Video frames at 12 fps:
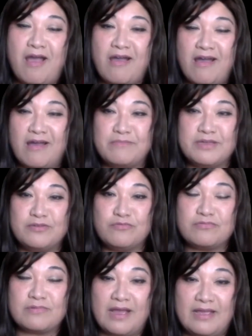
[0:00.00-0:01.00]

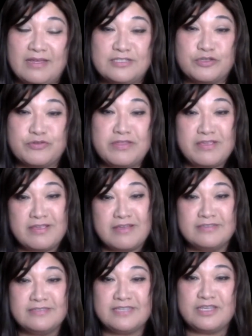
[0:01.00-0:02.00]
is there anything
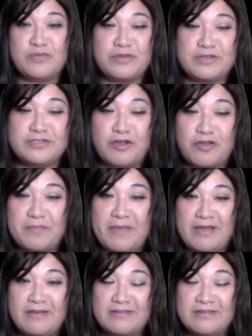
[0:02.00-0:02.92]
else that you want to talk about